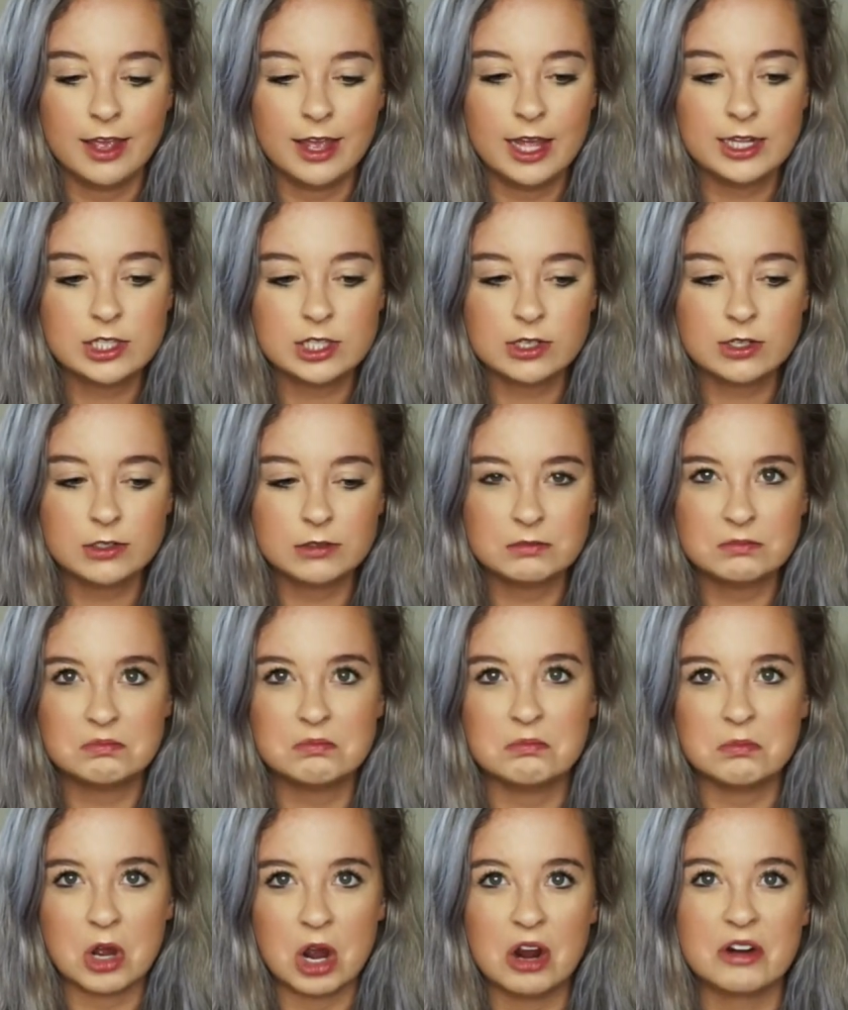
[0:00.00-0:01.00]
it's an
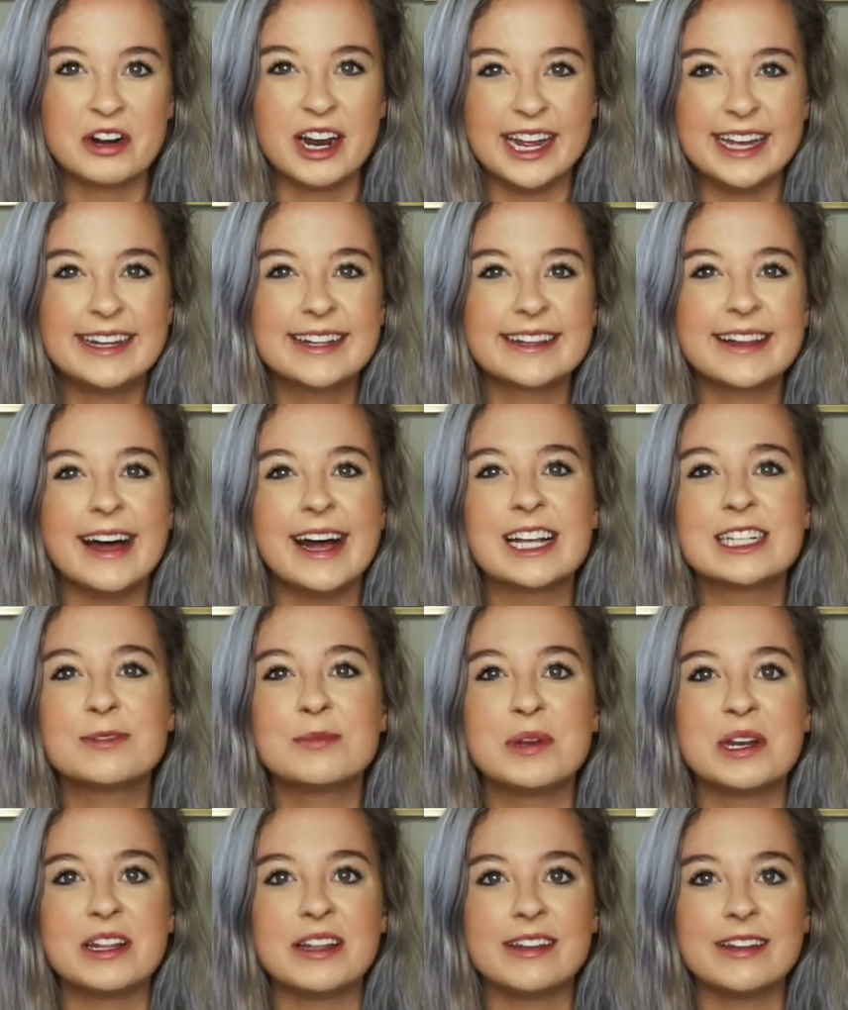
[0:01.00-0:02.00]
alright class,
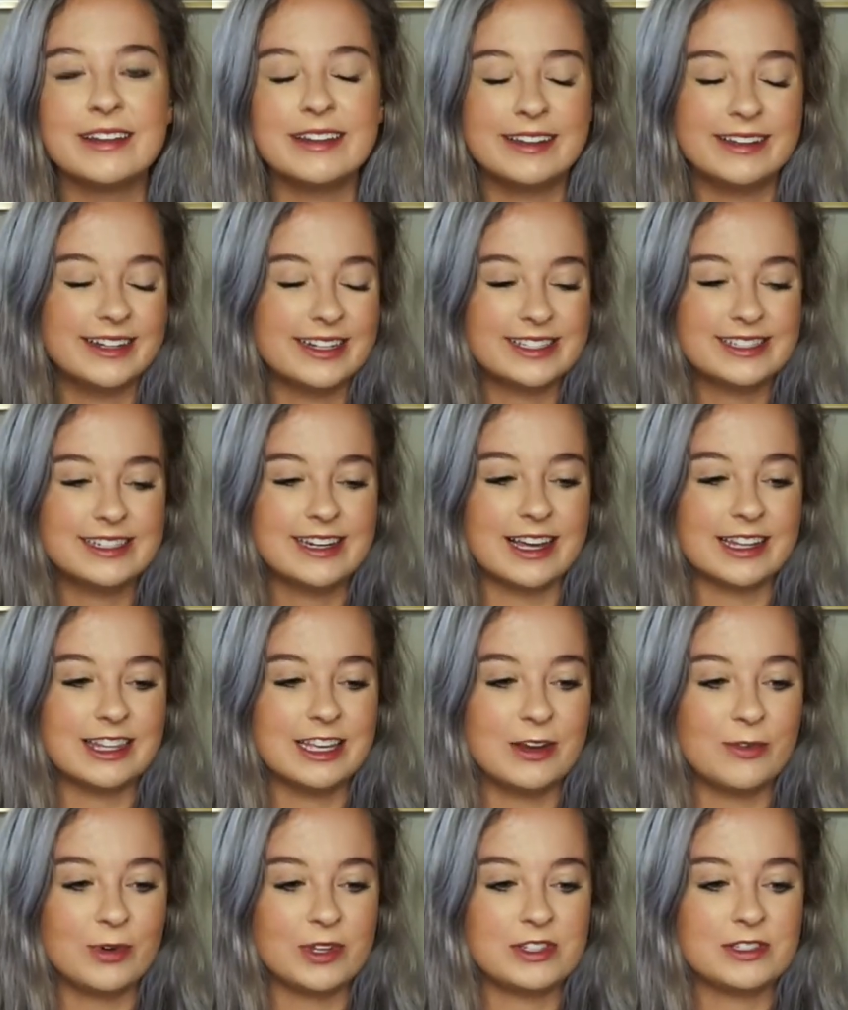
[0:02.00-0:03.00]
but it's
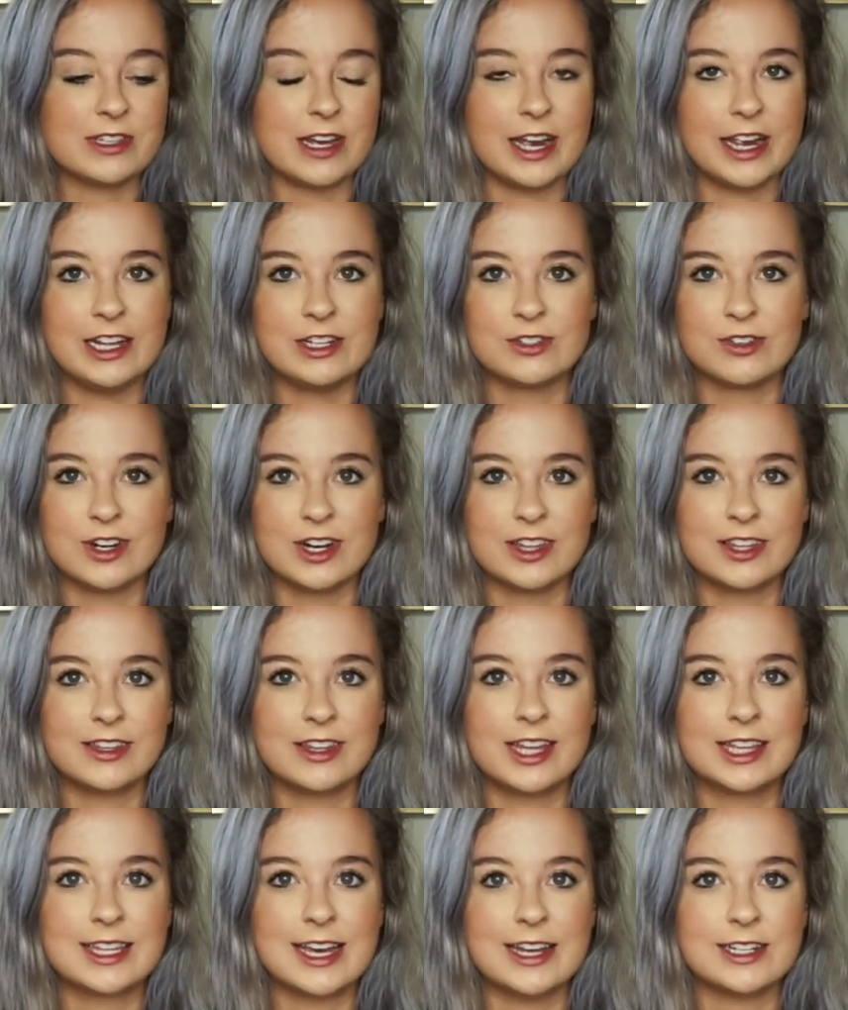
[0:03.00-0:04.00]
nothing with science or anything
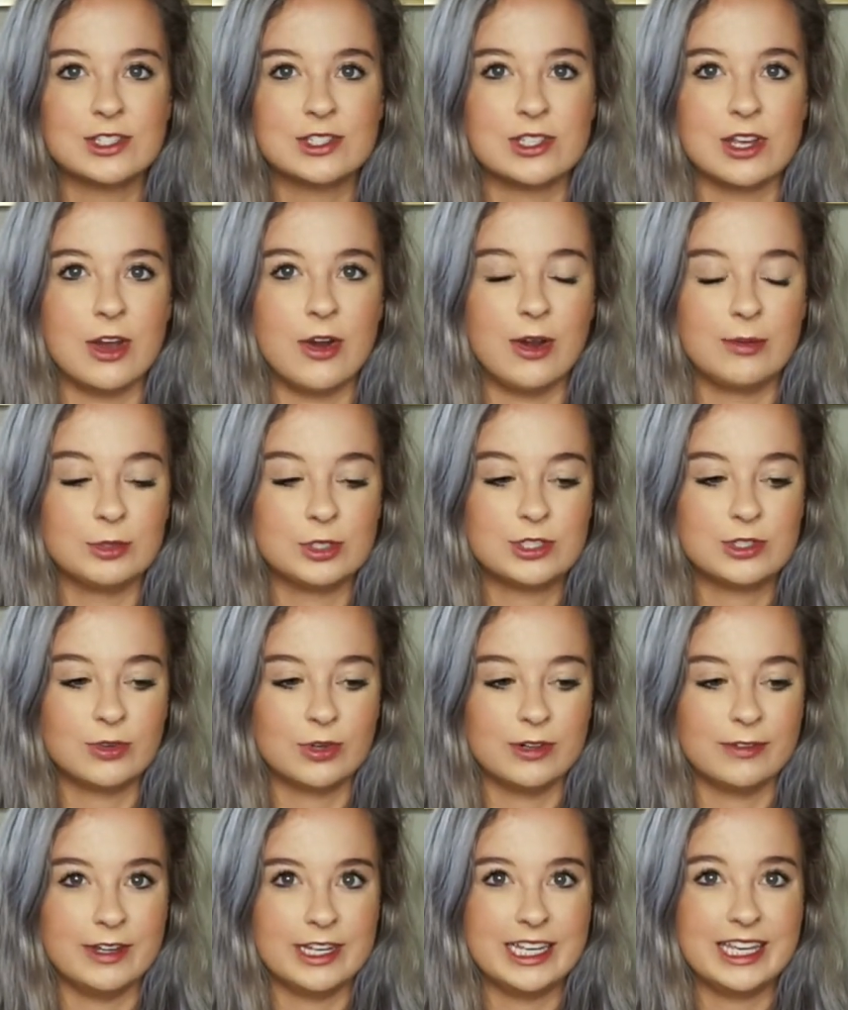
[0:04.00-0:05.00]
like that, so I'm just
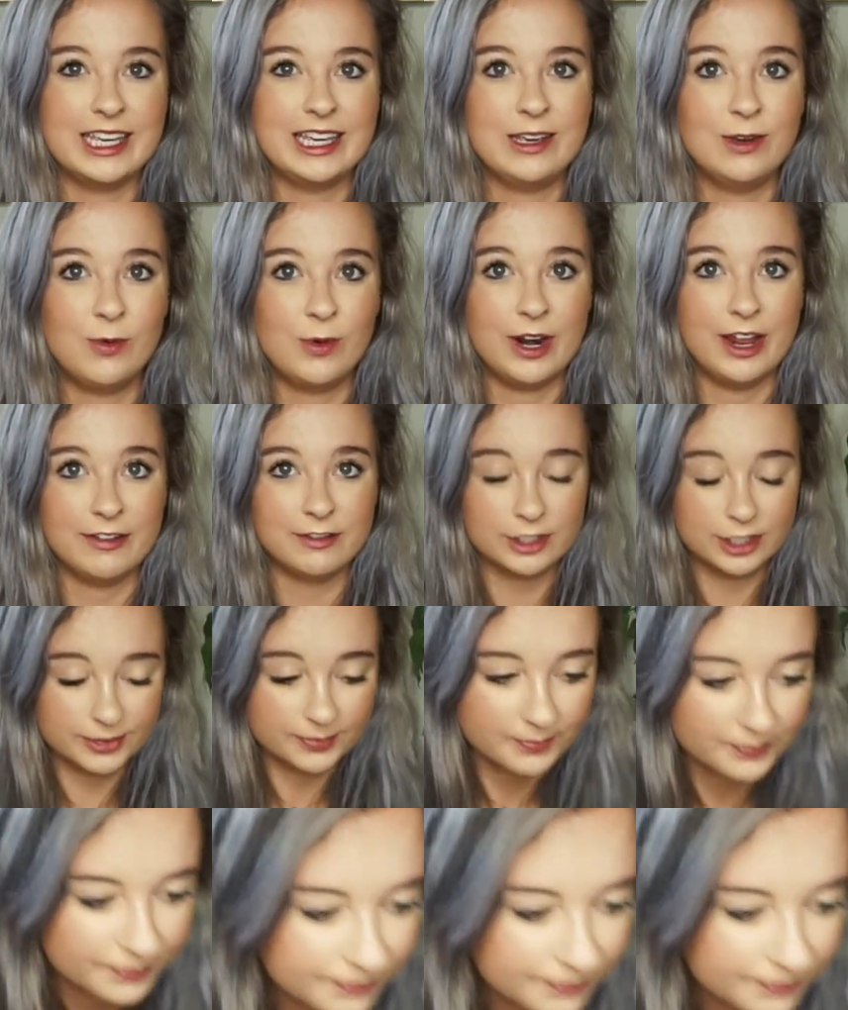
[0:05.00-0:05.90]
sort of like, eh, whatever. And